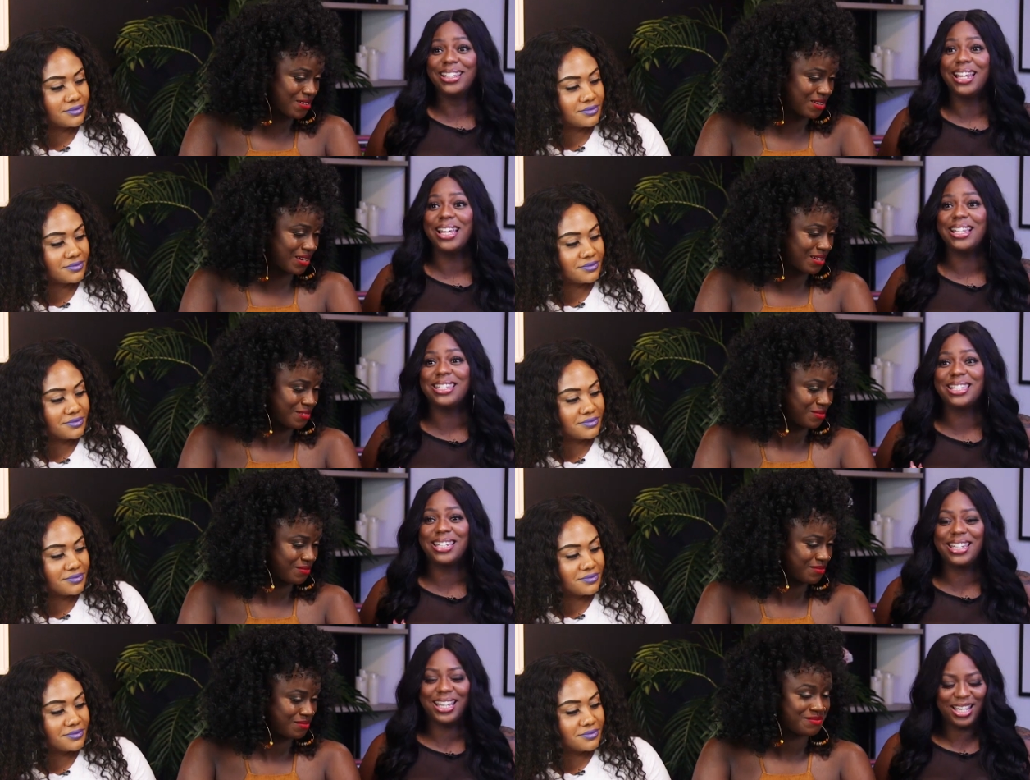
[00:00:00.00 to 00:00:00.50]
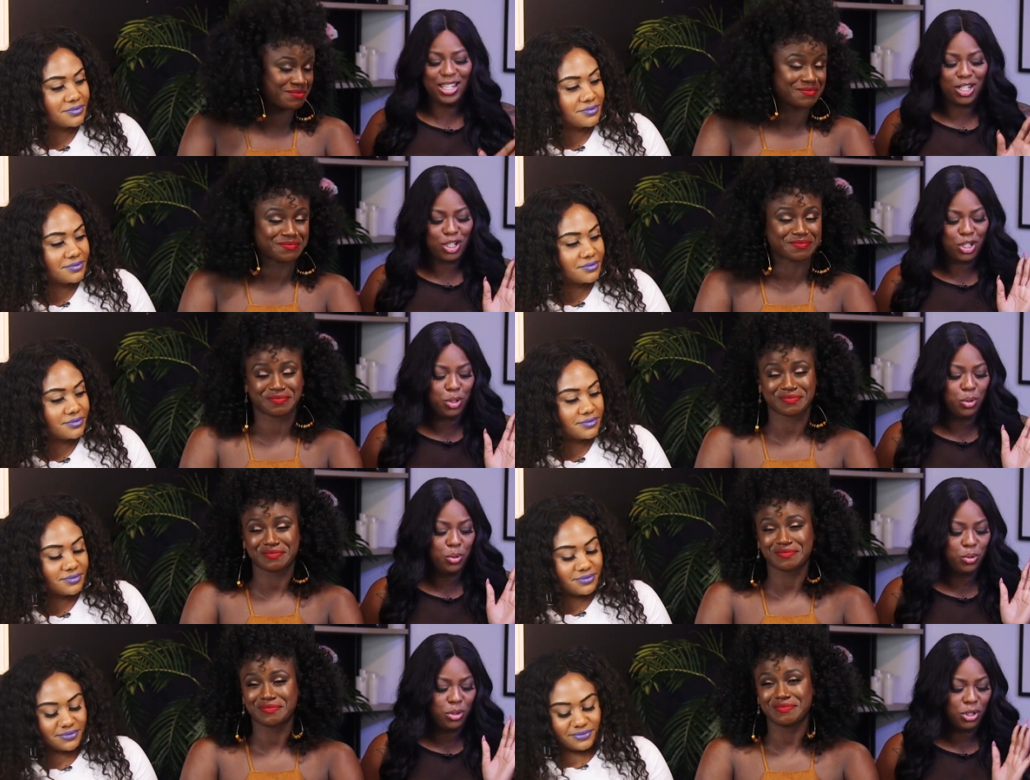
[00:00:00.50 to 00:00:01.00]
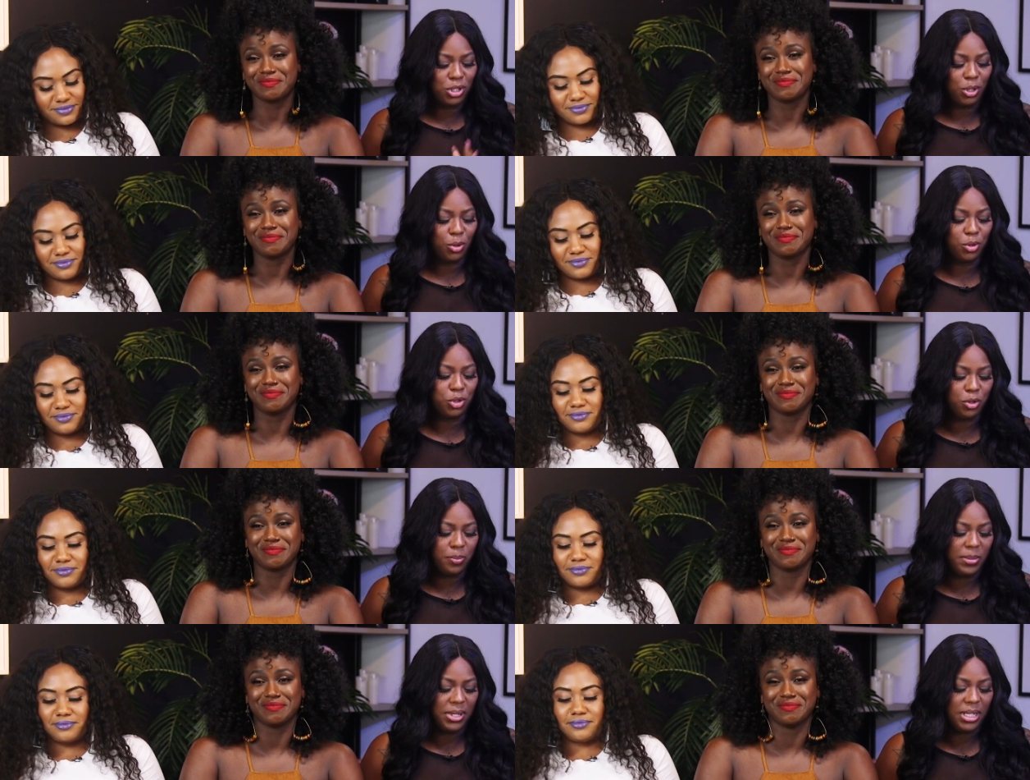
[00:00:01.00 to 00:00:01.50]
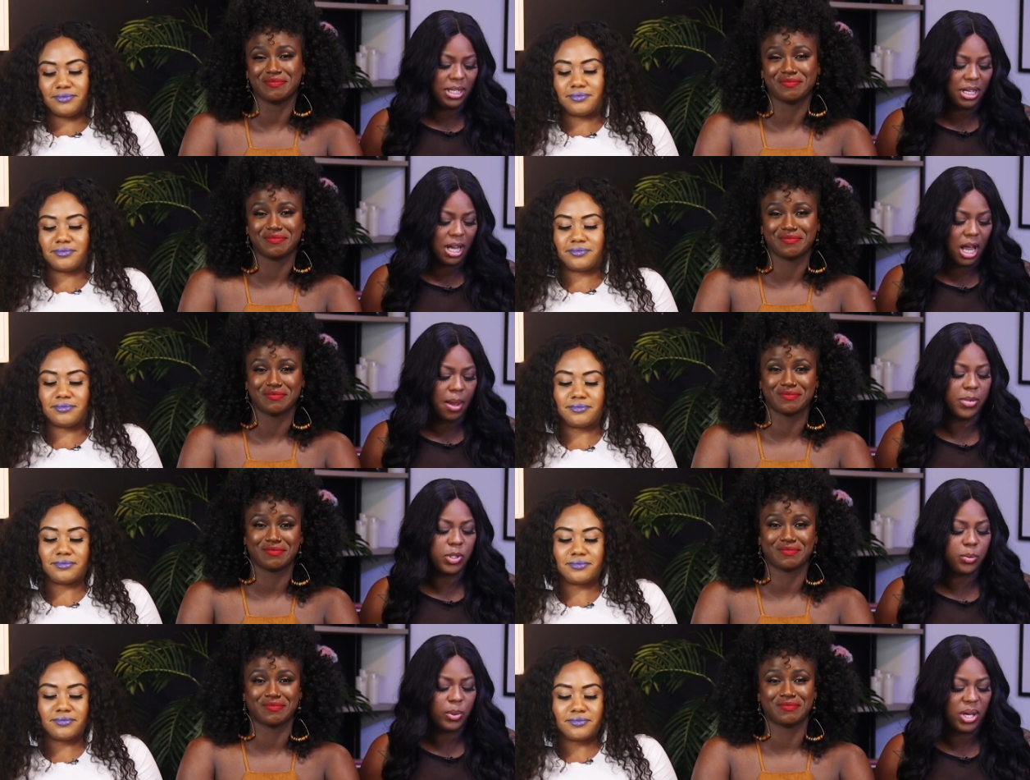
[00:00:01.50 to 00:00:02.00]
Speaker 1: Let's get to the social media
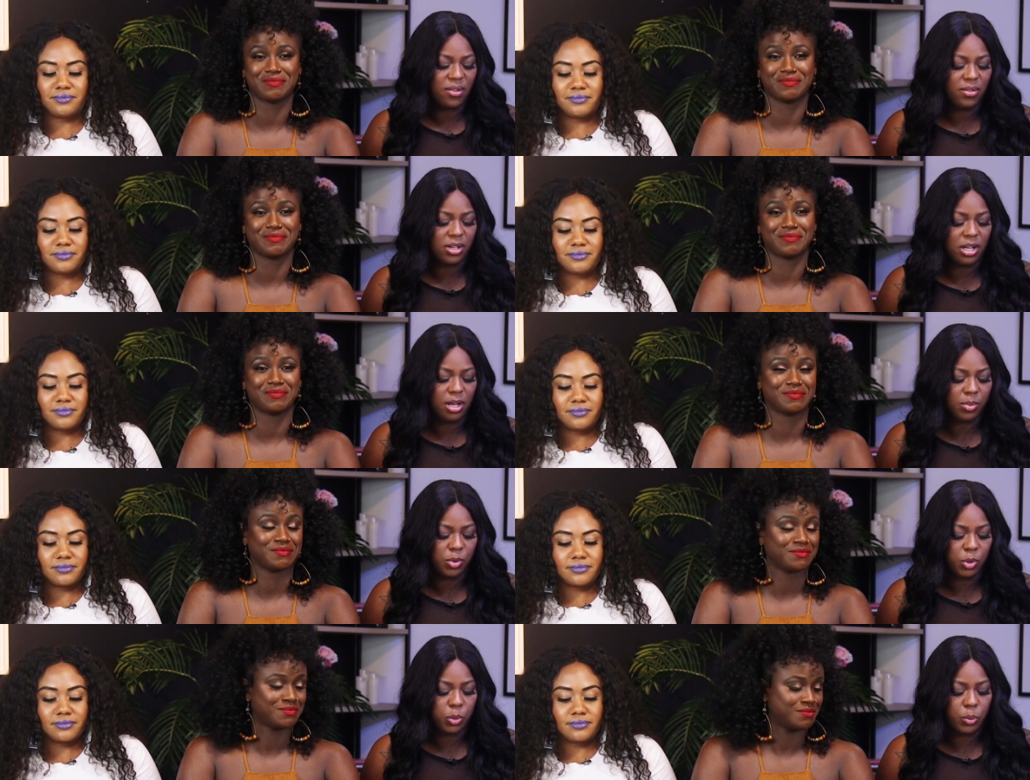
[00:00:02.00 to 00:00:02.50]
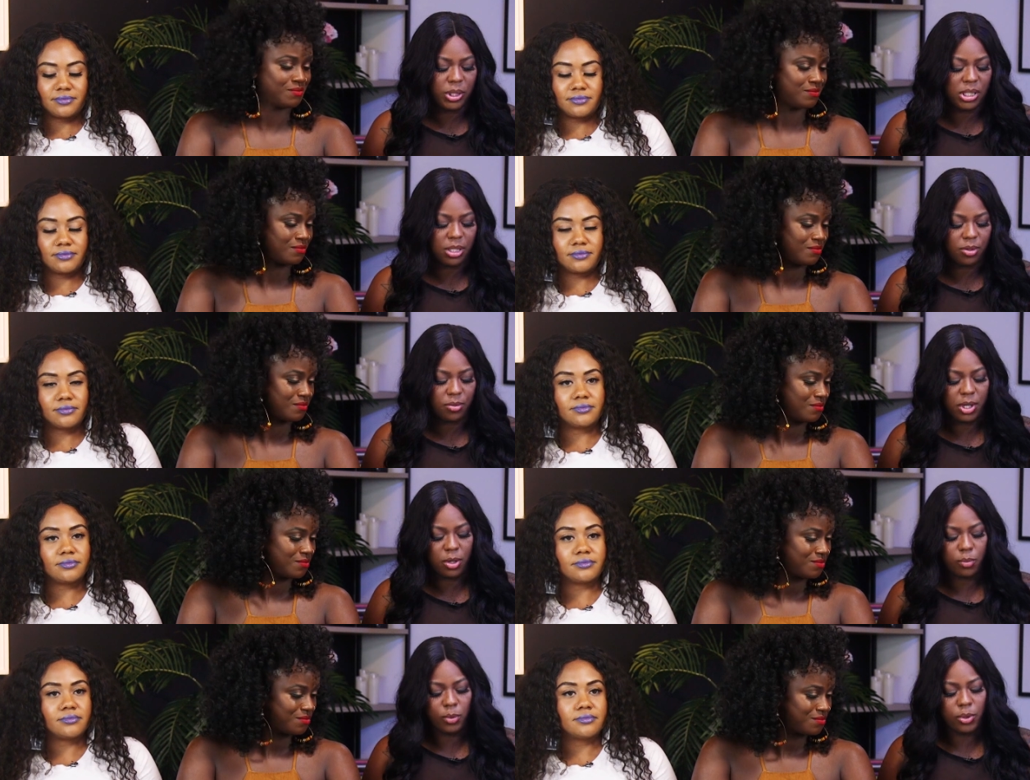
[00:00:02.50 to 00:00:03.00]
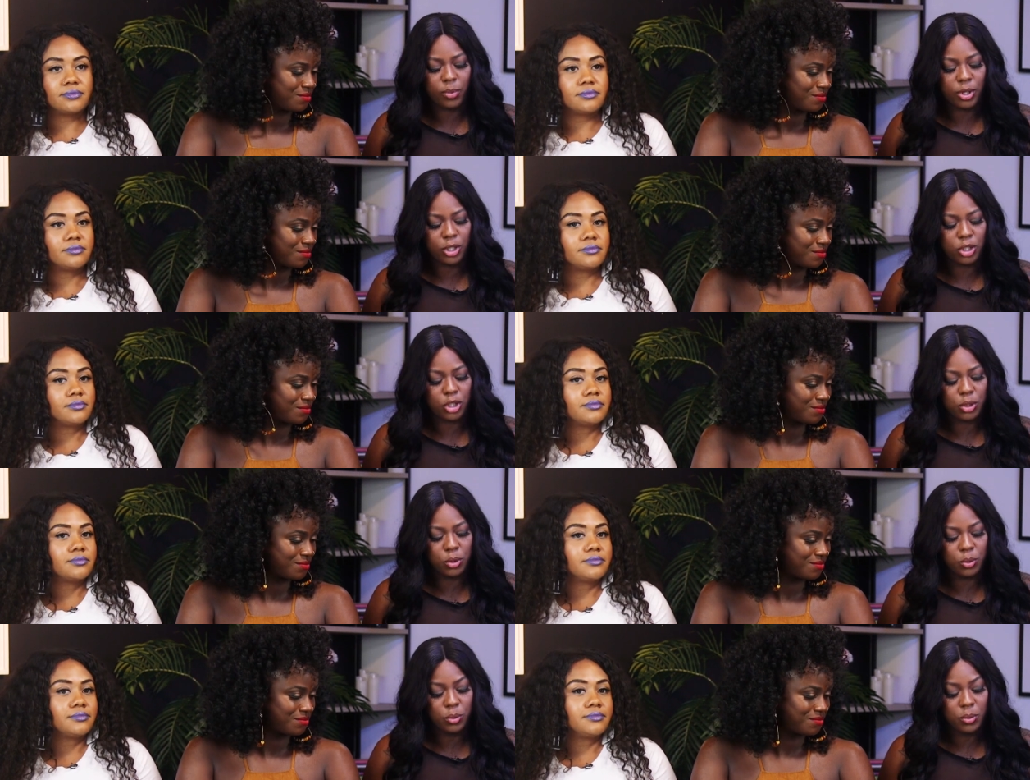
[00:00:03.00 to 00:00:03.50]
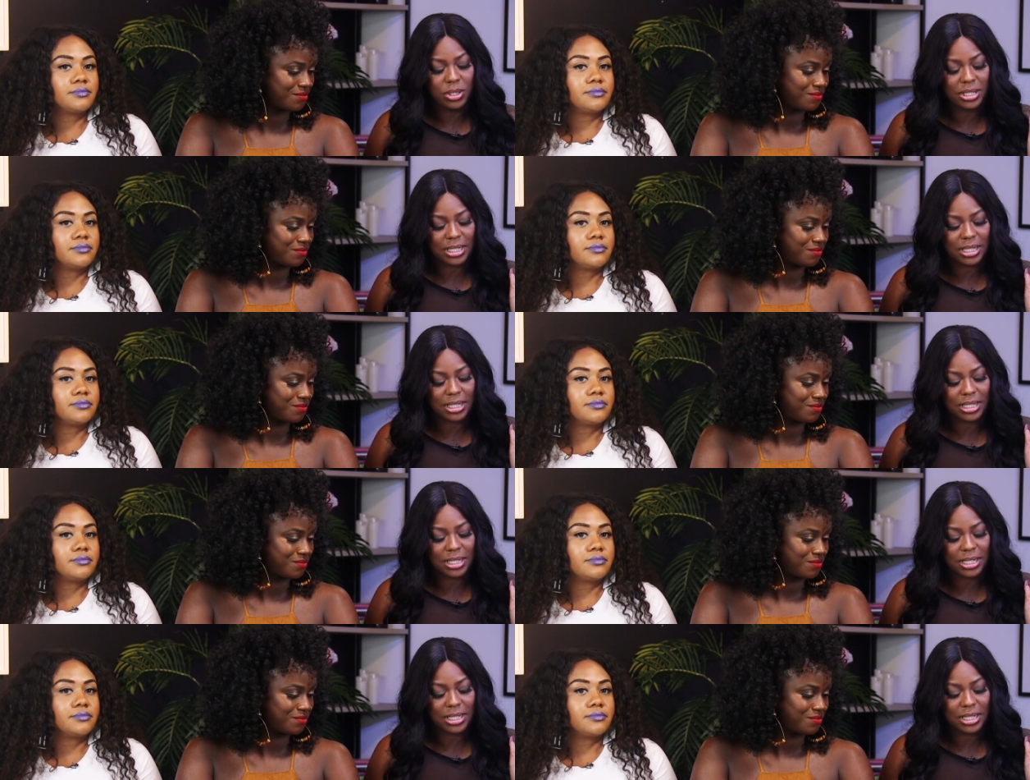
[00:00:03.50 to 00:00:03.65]
comments. We have a couple tweets up here we want to